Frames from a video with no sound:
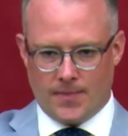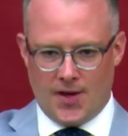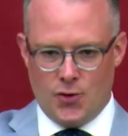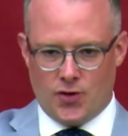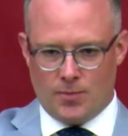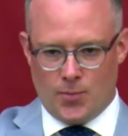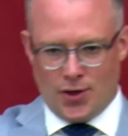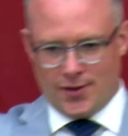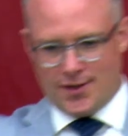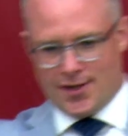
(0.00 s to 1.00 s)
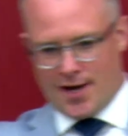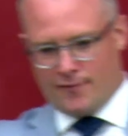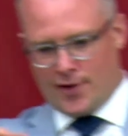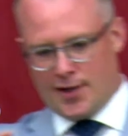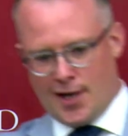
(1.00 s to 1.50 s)
And Merlin could
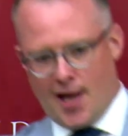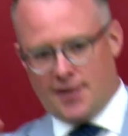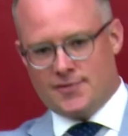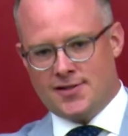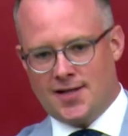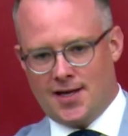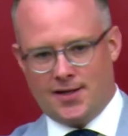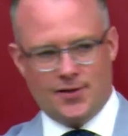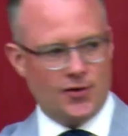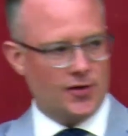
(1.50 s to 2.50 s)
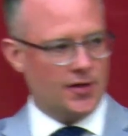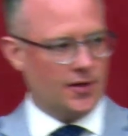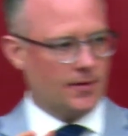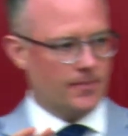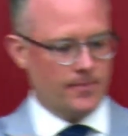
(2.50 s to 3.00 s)
kind of stand on the good hill.